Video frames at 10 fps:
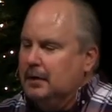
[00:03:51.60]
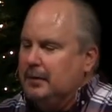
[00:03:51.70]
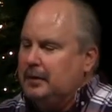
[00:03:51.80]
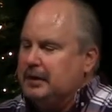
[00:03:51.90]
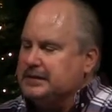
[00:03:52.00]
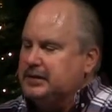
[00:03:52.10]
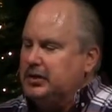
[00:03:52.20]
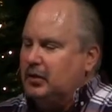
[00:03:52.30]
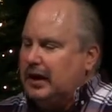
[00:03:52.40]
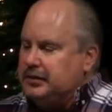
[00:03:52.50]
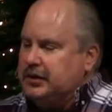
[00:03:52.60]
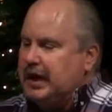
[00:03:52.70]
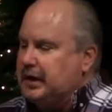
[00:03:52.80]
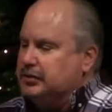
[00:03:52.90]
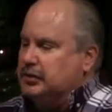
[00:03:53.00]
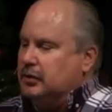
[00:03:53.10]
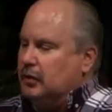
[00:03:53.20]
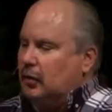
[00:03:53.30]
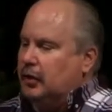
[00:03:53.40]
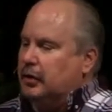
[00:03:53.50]
Maybe it's in your
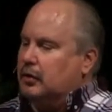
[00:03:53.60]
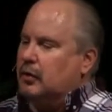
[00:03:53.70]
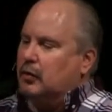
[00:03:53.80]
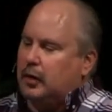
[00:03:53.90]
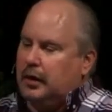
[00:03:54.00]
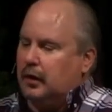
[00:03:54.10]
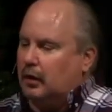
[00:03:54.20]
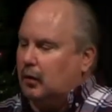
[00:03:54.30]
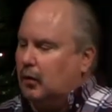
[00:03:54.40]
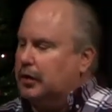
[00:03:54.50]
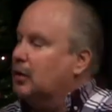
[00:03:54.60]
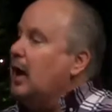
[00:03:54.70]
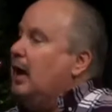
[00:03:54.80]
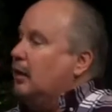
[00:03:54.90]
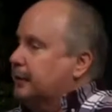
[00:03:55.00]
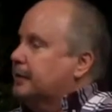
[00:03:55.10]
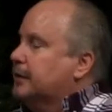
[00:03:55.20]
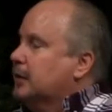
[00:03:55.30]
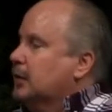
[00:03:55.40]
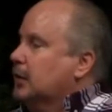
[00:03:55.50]
education or your career or your health,
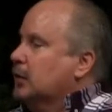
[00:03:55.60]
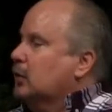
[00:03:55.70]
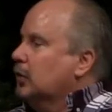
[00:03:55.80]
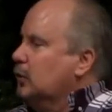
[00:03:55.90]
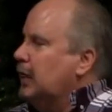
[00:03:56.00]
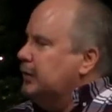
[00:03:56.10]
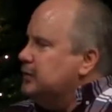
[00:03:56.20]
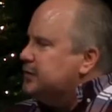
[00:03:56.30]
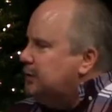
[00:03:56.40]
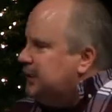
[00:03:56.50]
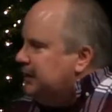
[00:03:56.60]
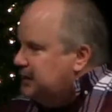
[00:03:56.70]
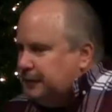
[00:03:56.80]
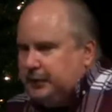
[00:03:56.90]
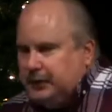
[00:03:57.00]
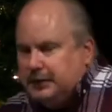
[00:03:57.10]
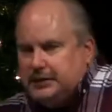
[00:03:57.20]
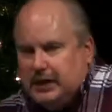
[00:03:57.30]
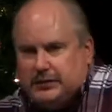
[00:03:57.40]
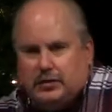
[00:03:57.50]
or you want to do something different this
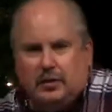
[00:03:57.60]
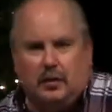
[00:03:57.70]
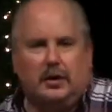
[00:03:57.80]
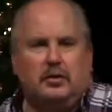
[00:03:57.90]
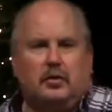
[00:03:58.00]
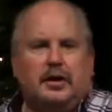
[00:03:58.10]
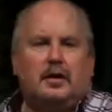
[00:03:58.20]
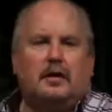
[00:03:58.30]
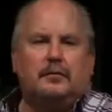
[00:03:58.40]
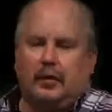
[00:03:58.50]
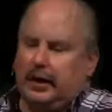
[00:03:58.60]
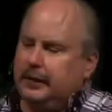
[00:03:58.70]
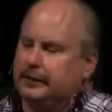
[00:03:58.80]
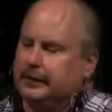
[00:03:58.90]
next year in your recovery.